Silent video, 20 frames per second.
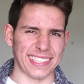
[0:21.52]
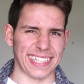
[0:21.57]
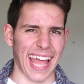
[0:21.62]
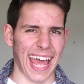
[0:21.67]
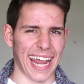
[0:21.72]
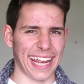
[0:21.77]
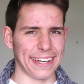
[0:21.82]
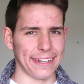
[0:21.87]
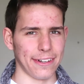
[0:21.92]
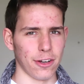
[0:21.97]
is
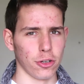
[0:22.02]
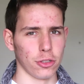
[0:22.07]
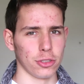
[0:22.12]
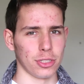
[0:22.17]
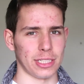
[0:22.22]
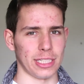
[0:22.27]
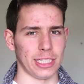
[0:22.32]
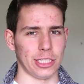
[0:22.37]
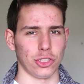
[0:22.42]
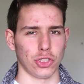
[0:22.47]

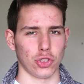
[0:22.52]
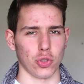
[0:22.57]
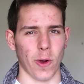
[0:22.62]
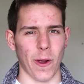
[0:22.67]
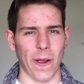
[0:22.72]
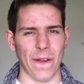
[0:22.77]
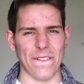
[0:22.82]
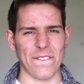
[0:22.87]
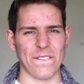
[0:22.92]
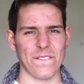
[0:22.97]
adenosine
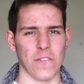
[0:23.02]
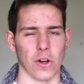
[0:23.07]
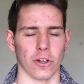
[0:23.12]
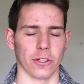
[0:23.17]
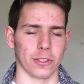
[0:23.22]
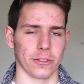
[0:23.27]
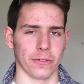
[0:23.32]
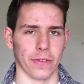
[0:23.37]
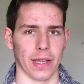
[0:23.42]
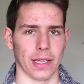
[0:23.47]

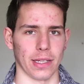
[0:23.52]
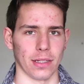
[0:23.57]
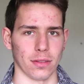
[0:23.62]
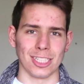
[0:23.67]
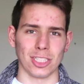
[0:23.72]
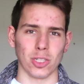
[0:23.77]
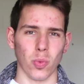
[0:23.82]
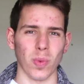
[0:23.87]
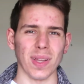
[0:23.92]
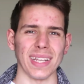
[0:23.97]
triphosphate.
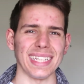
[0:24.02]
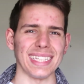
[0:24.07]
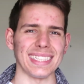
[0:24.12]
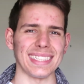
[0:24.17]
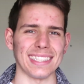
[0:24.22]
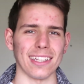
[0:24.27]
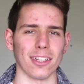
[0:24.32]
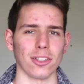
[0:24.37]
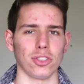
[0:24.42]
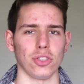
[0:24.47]
So when
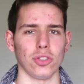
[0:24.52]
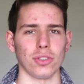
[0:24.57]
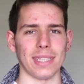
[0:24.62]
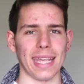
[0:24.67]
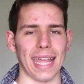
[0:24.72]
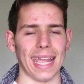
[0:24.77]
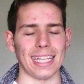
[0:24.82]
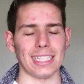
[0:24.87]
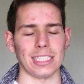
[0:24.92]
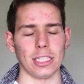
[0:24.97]
these cells use
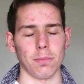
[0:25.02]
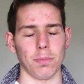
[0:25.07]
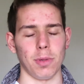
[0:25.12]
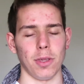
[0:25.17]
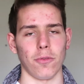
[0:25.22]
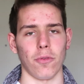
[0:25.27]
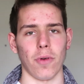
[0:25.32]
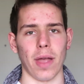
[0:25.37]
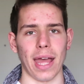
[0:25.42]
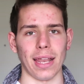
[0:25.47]

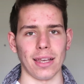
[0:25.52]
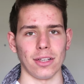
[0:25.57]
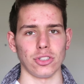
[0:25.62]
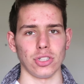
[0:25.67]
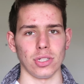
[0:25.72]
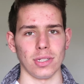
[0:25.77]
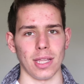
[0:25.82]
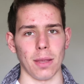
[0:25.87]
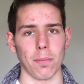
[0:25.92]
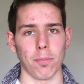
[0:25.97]
ATP for
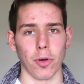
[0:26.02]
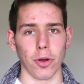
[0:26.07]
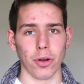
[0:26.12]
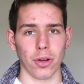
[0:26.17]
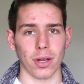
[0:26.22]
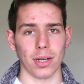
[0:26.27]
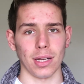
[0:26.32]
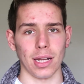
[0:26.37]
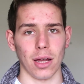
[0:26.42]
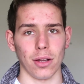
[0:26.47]
energy, they're
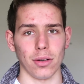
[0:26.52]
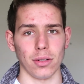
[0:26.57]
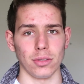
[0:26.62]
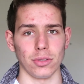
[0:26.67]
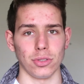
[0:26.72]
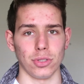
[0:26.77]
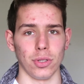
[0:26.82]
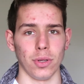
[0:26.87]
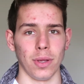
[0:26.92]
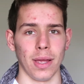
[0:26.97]
broken down
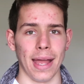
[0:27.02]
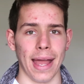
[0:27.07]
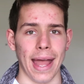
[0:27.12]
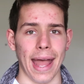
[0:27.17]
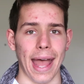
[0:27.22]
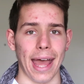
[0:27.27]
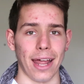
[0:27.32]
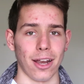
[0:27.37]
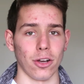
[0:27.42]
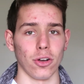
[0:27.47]
into
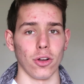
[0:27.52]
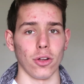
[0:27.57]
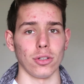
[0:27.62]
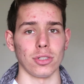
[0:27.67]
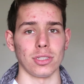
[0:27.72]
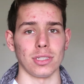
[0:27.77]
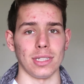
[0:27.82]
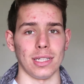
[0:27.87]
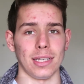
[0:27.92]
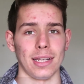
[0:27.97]

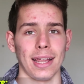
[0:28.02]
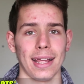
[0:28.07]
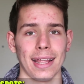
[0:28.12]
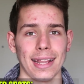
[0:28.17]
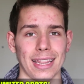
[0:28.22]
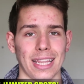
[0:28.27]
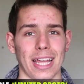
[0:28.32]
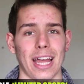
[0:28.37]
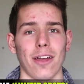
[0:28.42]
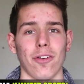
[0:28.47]
adenosine
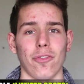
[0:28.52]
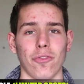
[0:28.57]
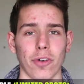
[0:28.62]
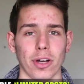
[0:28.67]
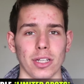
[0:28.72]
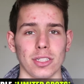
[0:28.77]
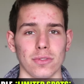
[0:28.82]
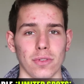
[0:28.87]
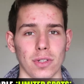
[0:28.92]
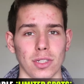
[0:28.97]

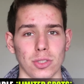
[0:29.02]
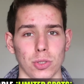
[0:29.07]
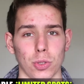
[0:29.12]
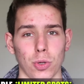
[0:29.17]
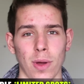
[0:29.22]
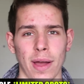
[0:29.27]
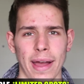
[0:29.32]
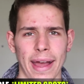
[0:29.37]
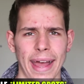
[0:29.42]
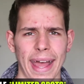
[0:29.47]
diphosphate,
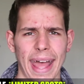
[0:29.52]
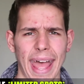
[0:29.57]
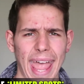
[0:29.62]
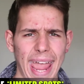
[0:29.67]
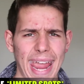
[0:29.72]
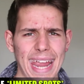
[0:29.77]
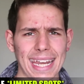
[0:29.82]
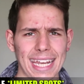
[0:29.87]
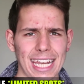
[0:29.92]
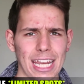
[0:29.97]
so
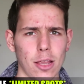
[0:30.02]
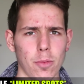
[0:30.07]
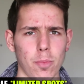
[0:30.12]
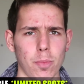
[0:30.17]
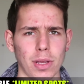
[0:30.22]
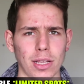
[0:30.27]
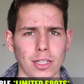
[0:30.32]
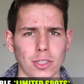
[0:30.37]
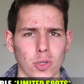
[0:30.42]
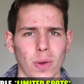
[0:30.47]

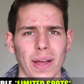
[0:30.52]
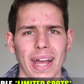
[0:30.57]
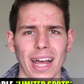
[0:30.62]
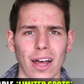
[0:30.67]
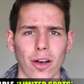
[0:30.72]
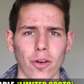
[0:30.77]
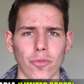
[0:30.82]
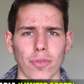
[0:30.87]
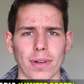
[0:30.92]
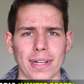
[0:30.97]
ADP, so
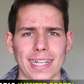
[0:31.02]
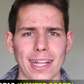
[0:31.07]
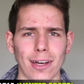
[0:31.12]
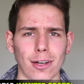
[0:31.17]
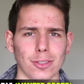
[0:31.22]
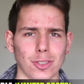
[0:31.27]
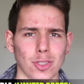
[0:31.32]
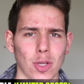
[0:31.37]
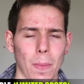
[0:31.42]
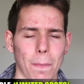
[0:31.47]
alpha
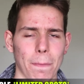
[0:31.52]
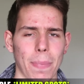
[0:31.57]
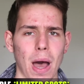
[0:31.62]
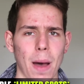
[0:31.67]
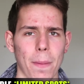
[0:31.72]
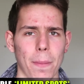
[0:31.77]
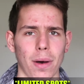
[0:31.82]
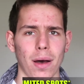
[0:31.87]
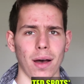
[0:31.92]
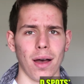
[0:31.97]
delta
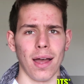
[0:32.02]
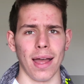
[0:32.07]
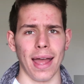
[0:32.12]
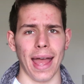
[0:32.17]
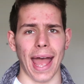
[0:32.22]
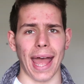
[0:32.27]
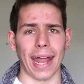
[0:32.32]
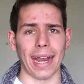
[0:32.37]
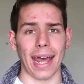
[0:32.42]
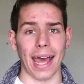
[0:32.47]
papa,
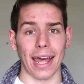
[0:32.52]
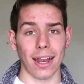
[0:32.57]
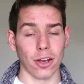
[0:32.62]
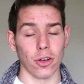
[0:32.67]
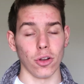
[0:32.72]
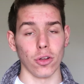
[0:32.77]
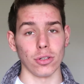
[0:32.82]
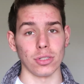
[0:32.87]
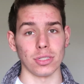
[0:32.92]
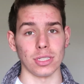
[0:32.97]
and
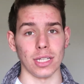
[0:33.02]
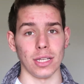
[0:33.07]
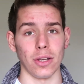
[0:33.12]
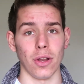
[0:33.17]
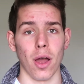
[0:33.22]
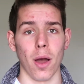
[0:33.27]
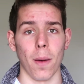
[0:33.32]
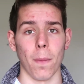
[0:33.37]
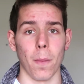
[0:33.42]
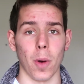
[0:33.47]

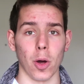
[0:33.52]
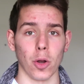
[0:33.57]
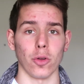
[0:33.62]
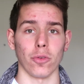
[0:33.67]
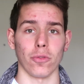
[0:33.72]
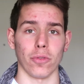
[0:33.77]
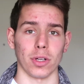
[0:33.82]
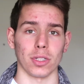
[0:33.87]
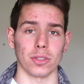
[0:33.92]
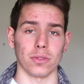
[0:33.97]
adenosine
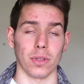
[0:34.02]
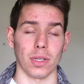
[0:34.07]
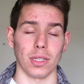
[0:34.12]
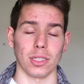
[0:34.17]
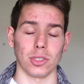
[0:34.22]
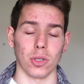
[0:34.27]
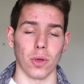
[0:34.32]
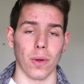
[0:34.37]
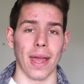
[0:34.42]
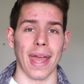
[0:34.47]

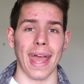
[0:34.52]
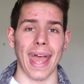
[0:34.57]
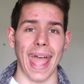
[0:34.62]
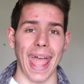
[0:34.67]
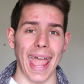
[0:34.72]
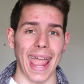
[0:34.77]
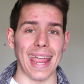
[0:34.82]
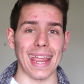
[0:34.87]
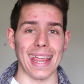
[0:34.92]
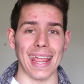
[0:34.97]
monophosphate, so
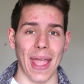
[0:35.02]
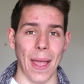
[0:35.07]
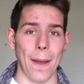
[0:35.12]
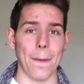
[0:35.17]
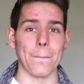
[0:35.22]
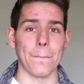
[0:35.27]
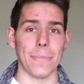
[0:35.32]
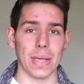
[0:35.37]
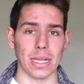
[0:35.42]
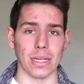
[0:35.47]

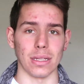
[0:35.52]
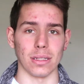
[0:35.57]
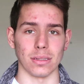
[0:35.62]
AMP.